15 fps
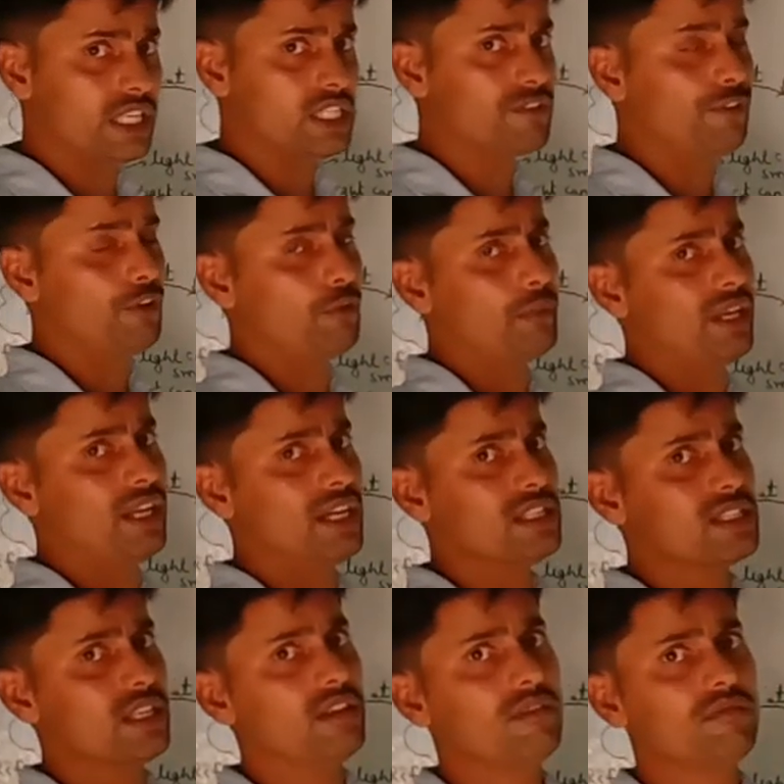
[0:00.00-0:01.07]
these phenomena
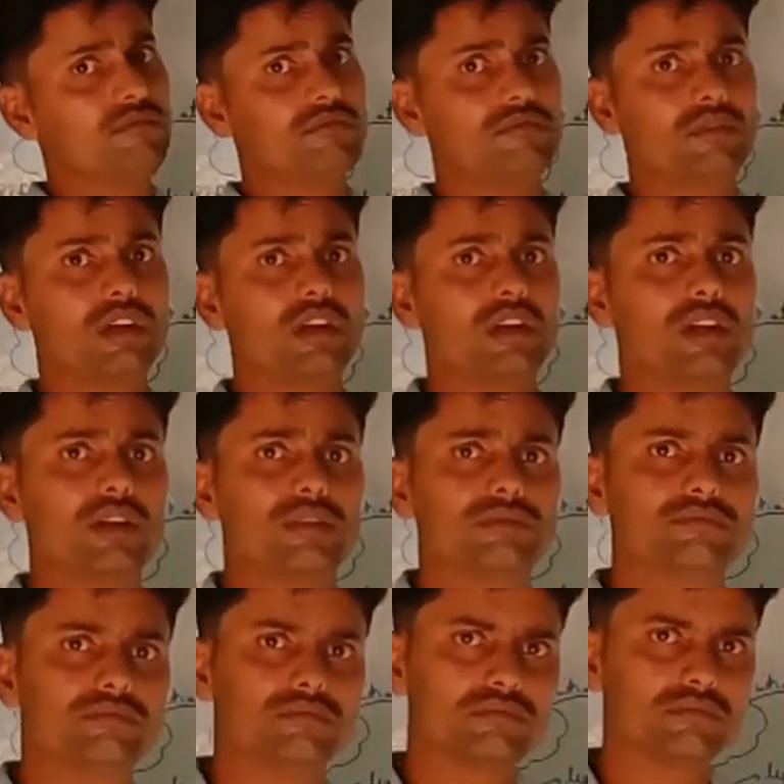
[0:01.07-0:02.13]
in
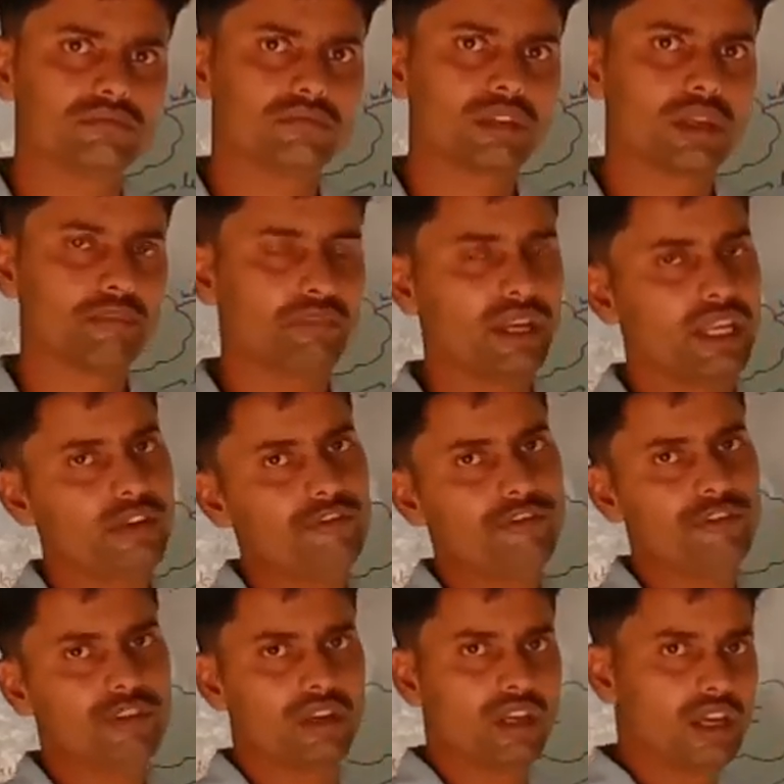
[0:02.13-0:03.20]

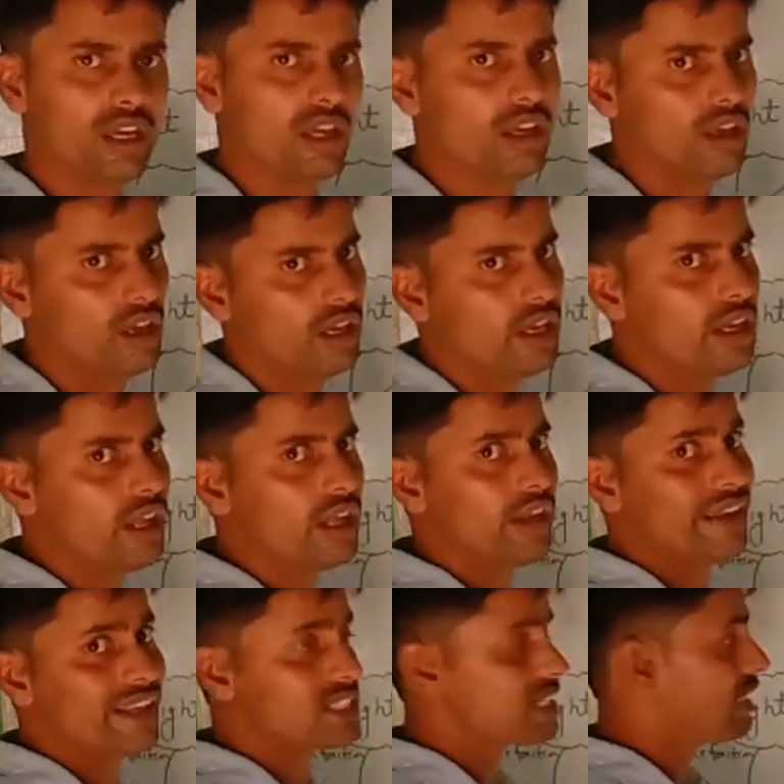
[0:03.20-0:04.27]
brief in
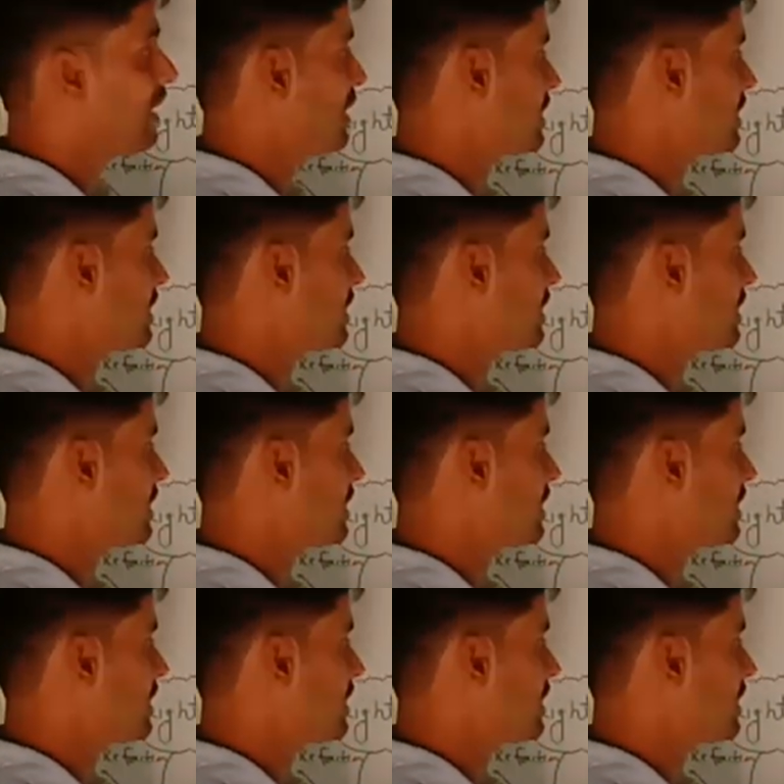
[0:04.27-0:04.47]
next